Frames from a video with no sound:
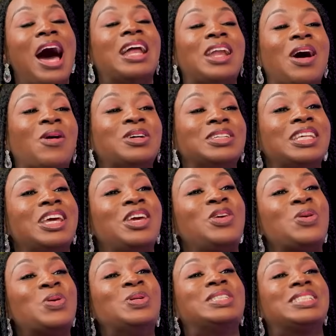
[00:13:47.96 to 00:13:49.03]
that was a
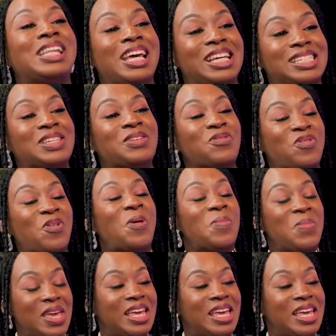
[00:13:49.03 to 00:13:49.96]
huge lesson for me.